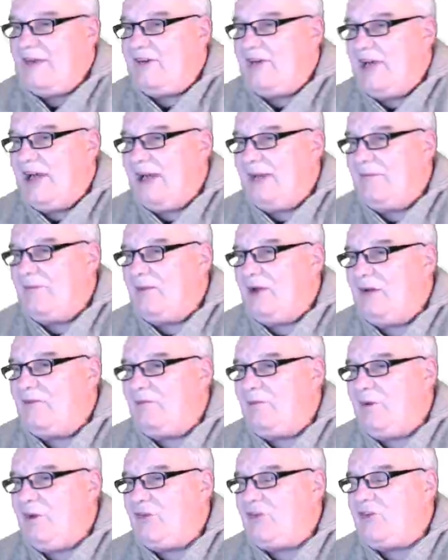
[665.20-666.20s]

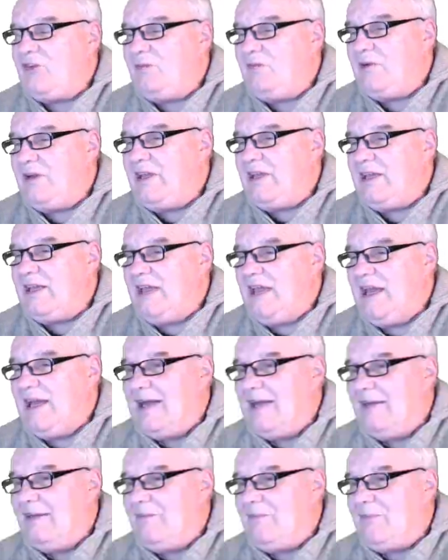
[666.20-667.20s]
I've possibly
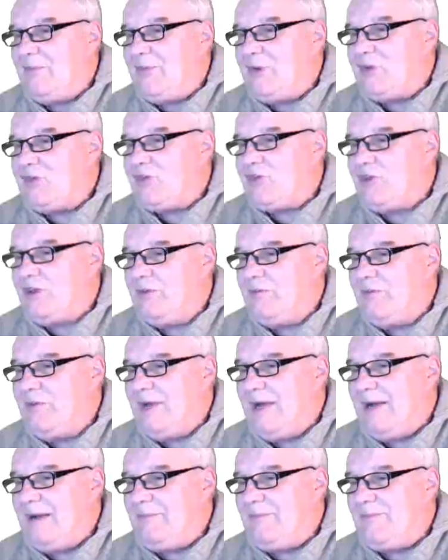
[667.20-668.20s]
put
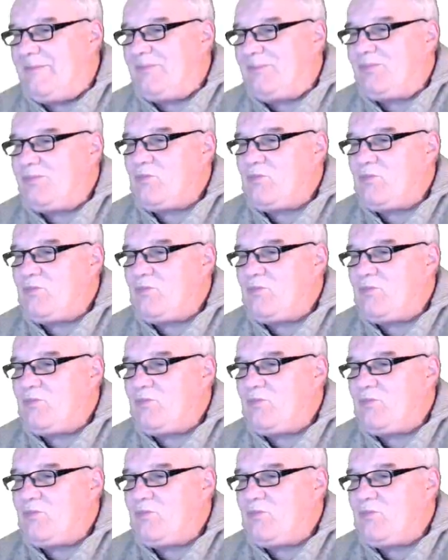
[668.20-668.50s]
some